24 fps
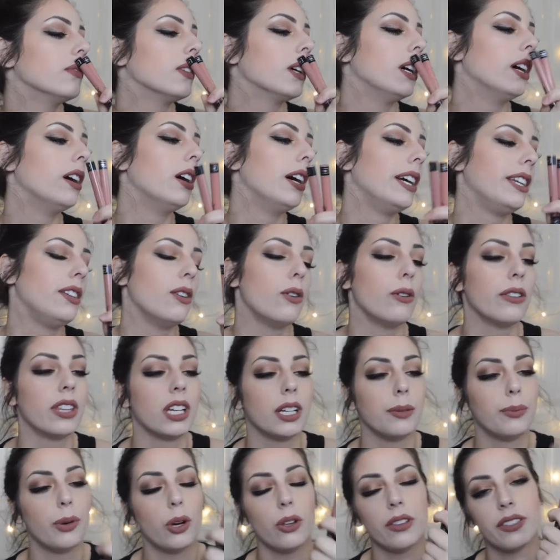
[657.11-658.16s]
I know
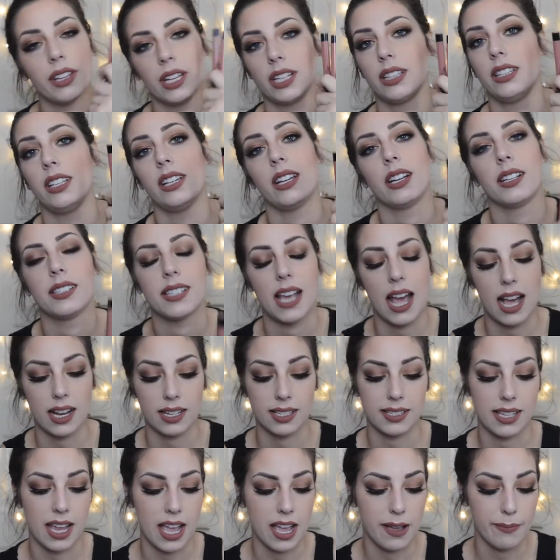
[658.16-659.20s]
they're both like the exact
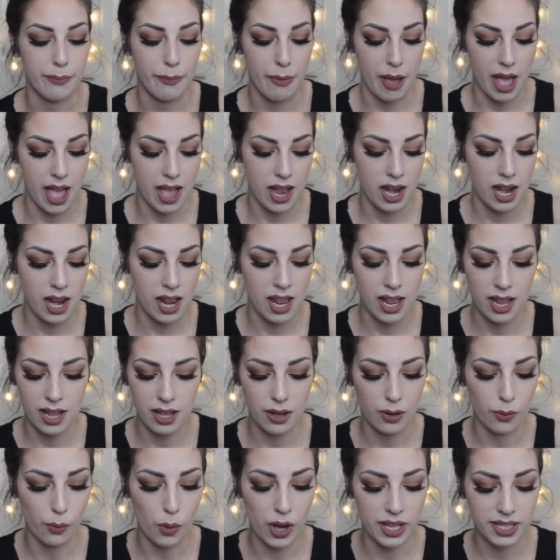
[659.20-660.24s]
same, but
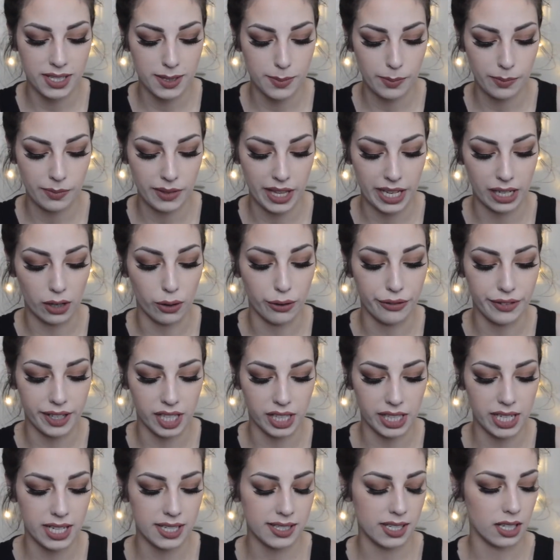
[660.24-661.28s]
one's like
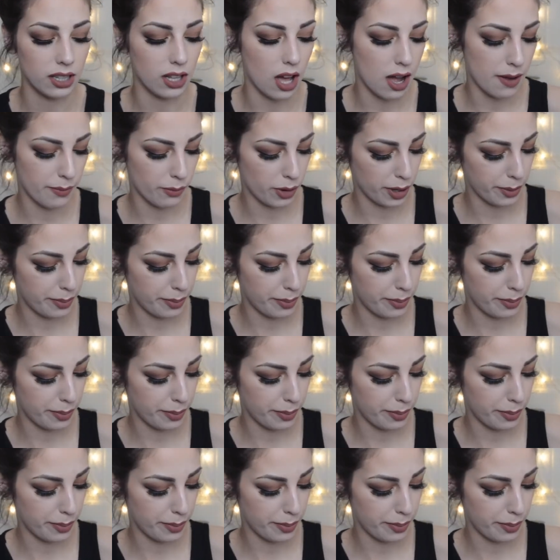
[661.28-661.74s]
Ophelia is a lot more